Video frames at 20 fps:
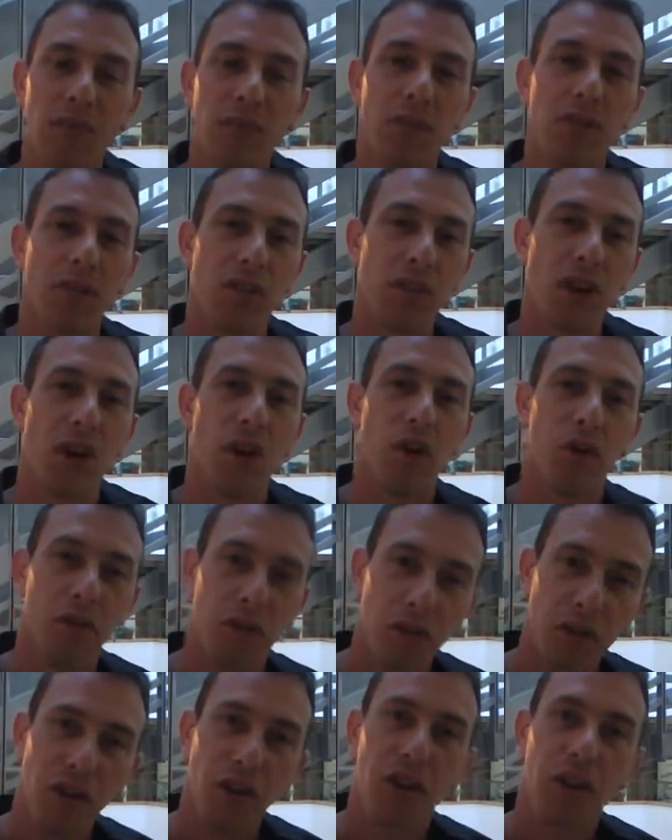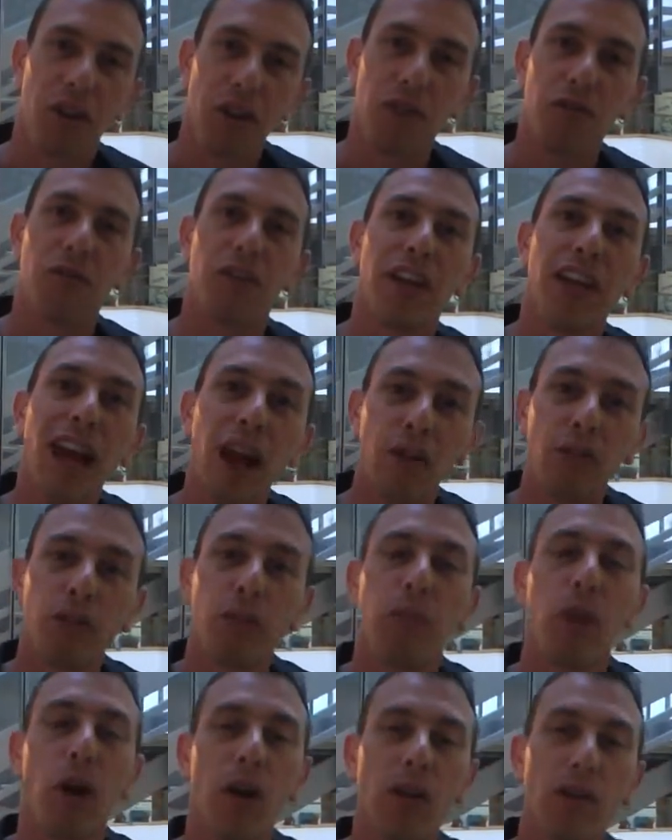There's a lot of different
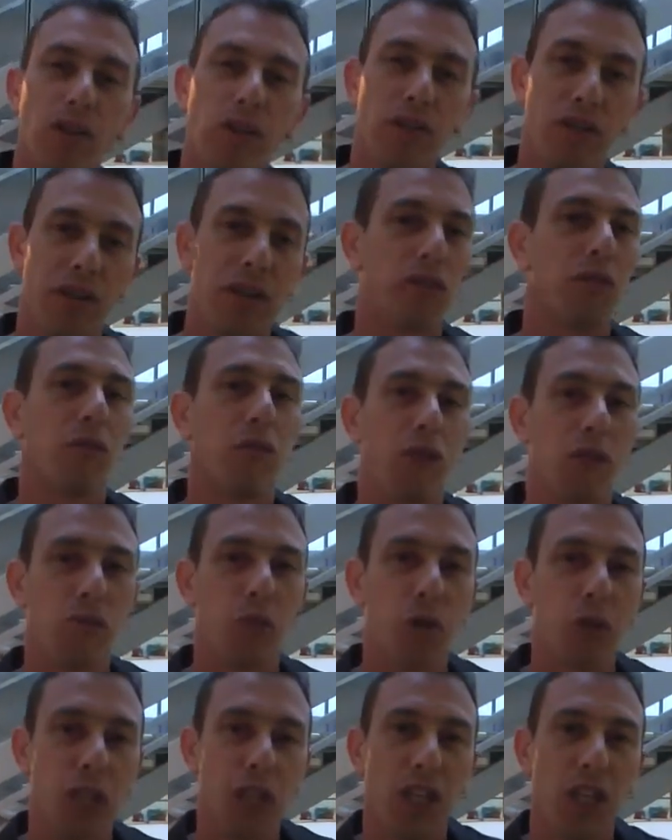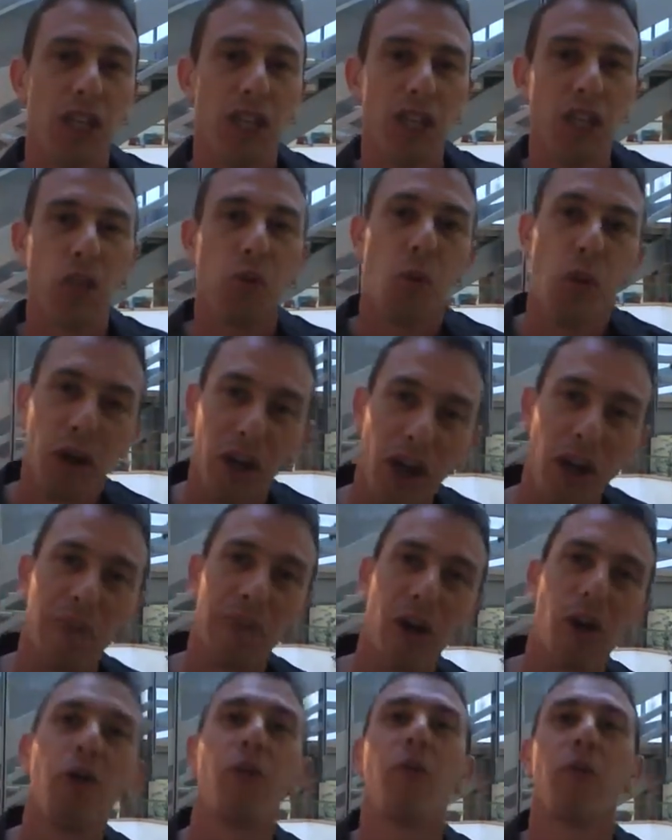counterparts over here to this project, each one
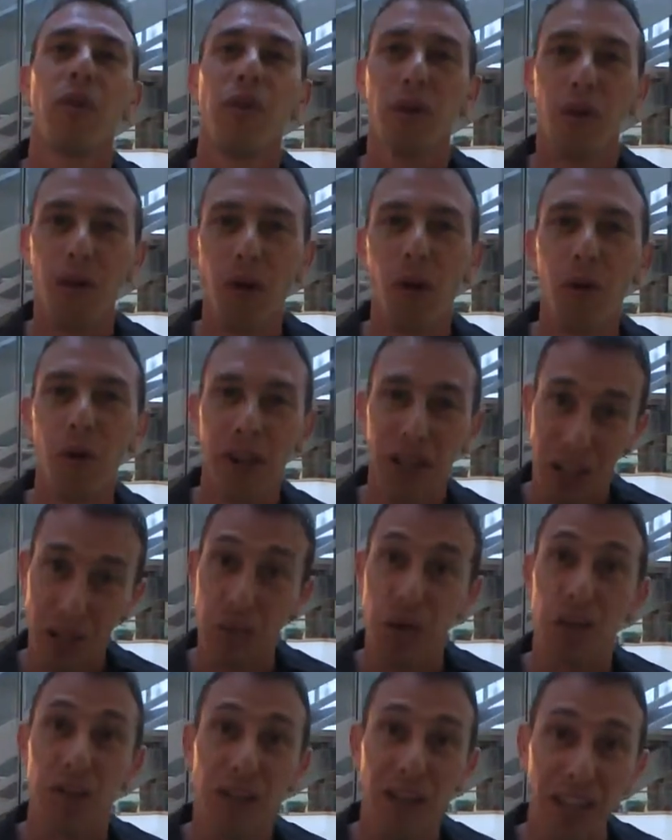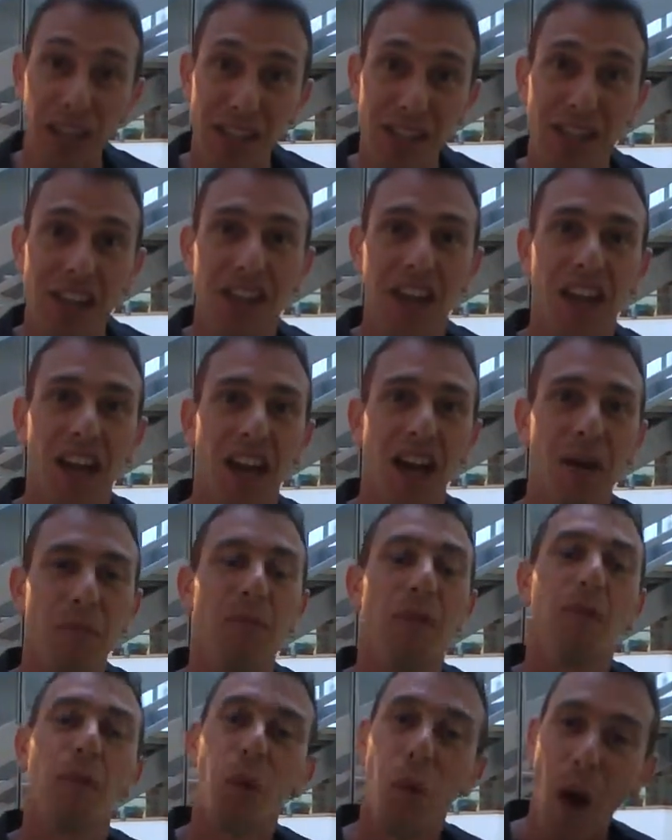coming on with their own expertise,
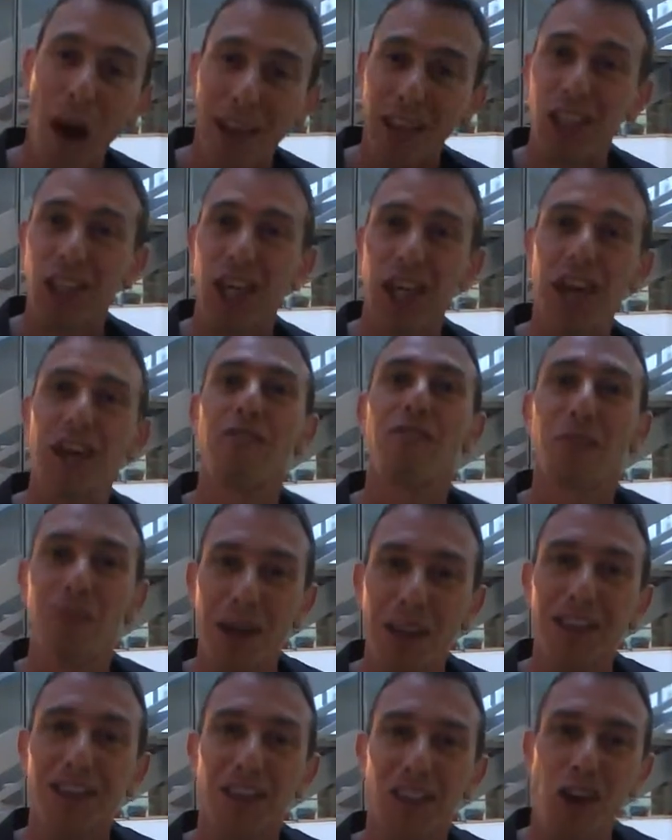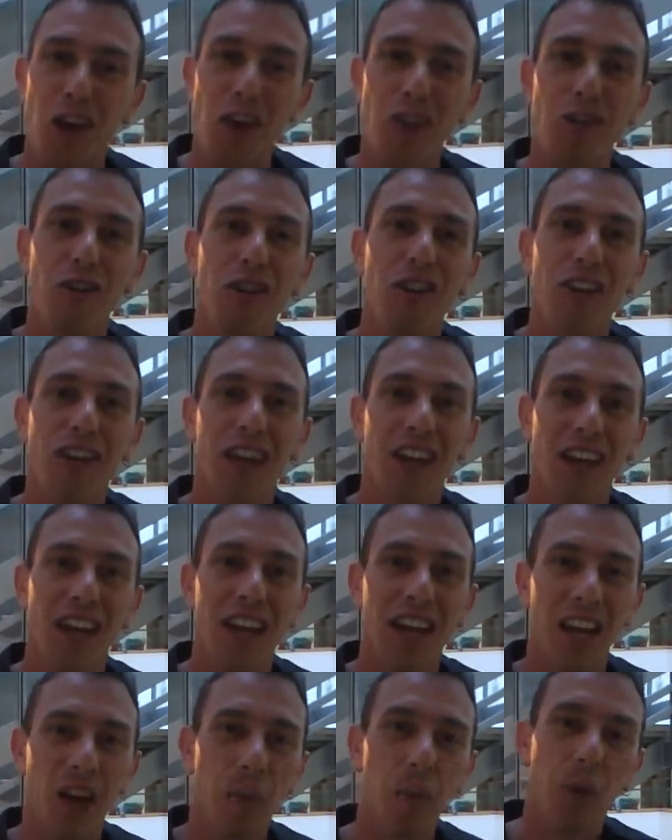people who actually never met each other,
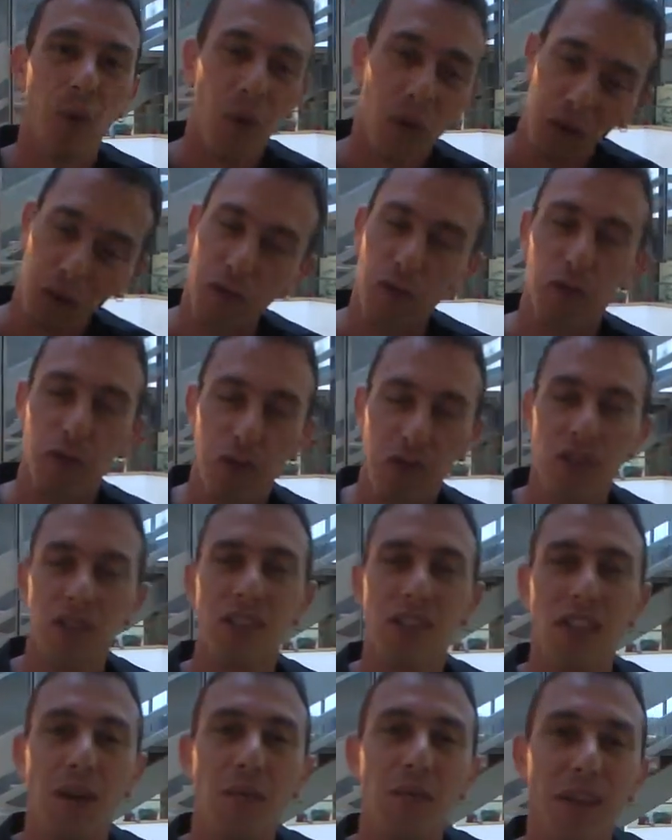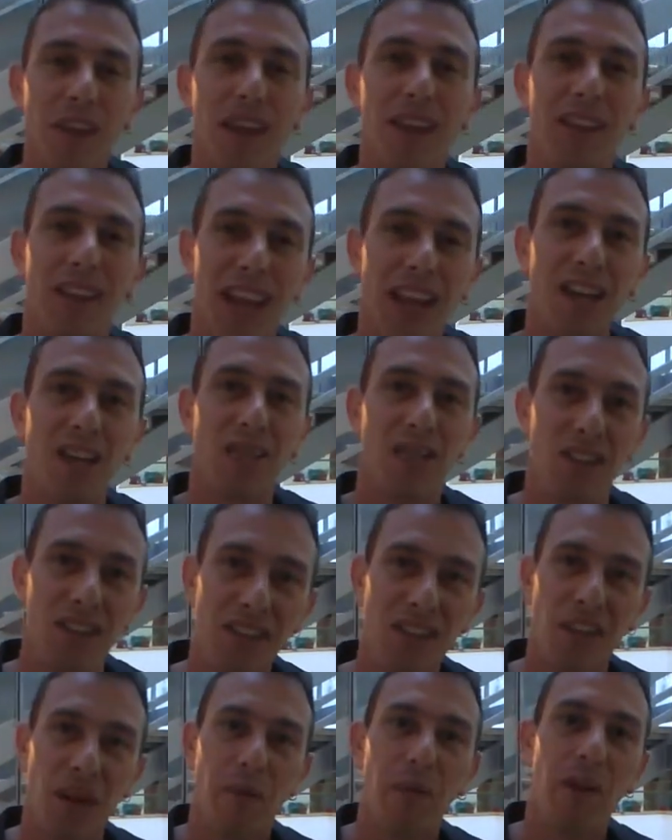and it'll be wonderful to see something at the end of
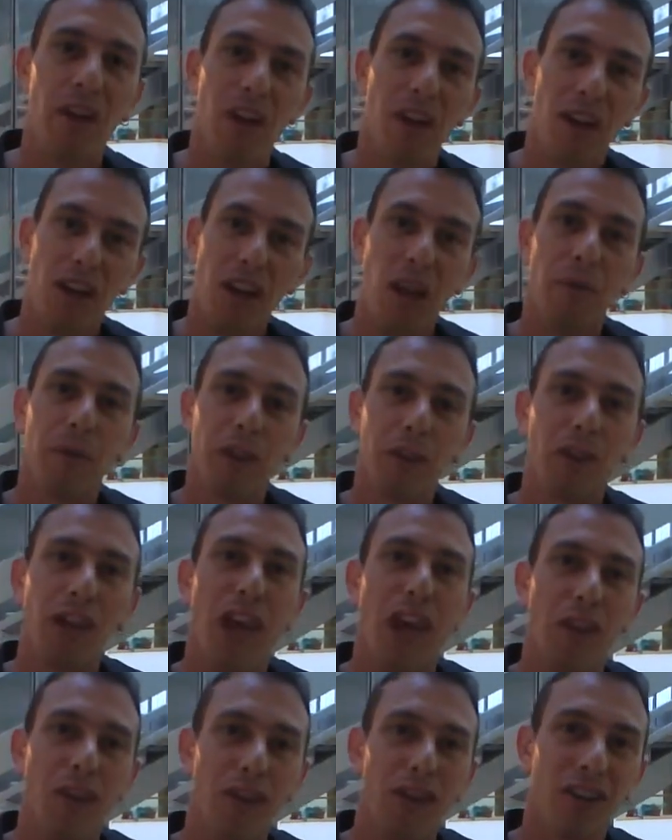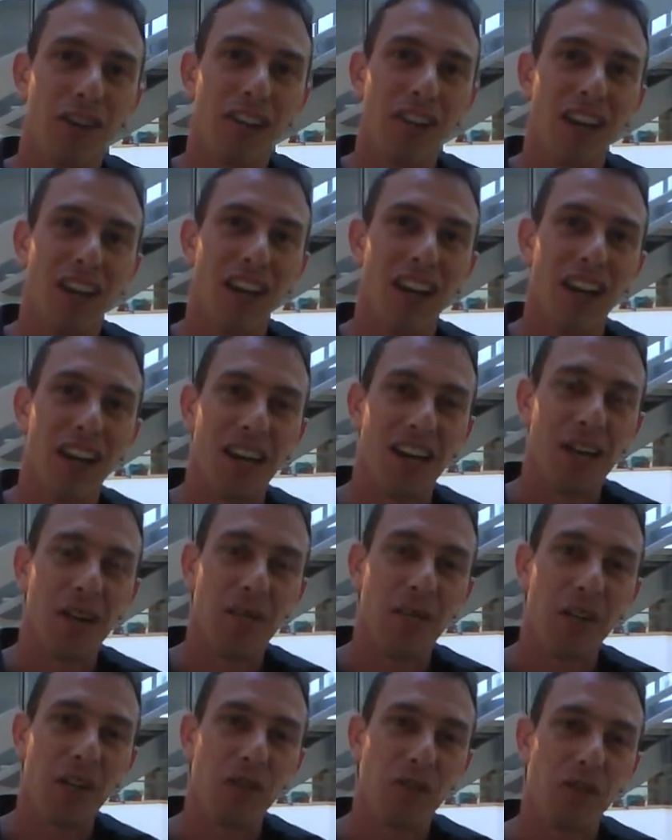this coming together
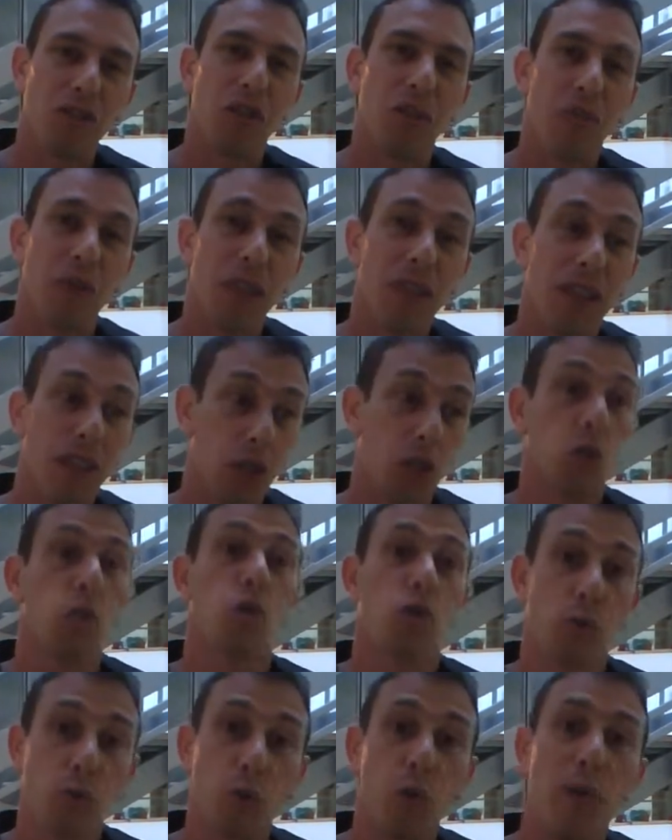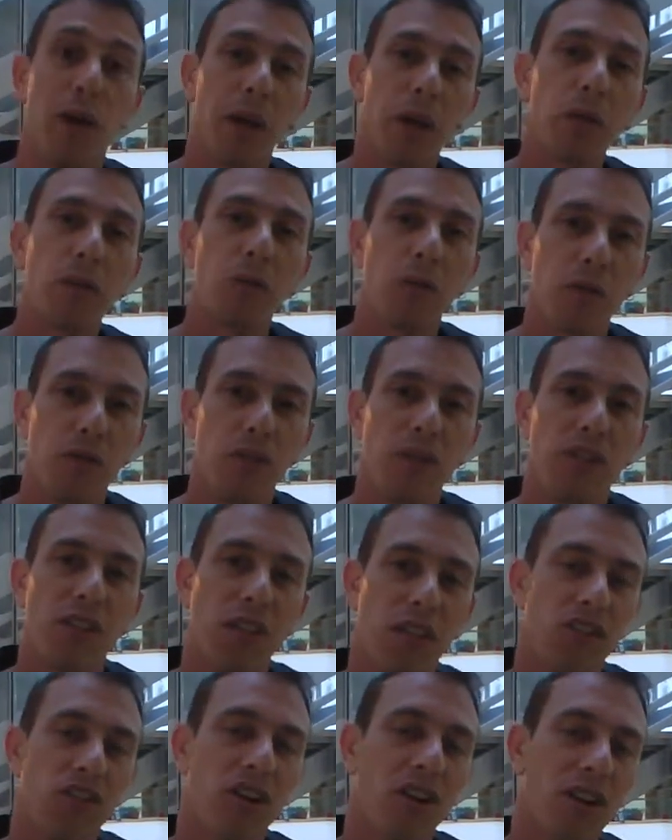into something that's usable by users,
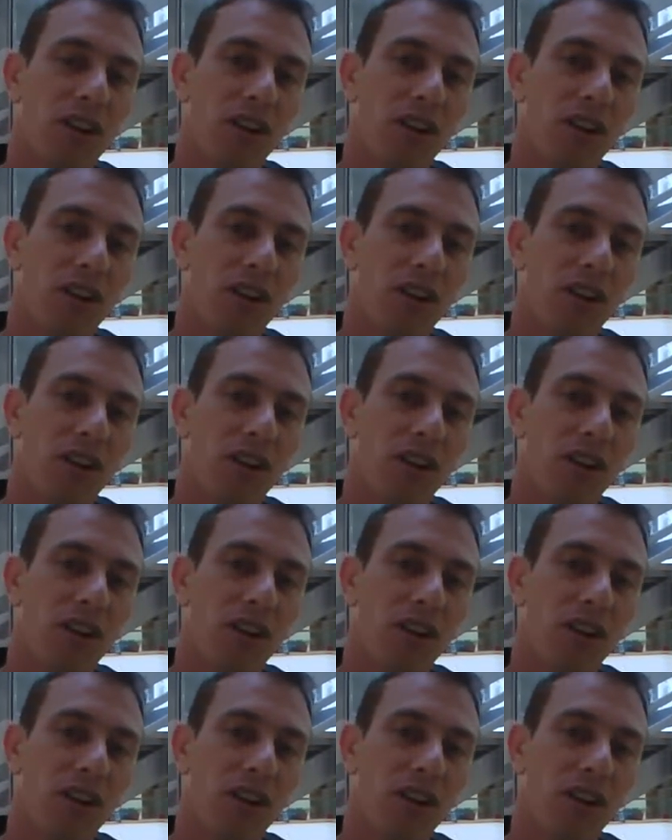etc.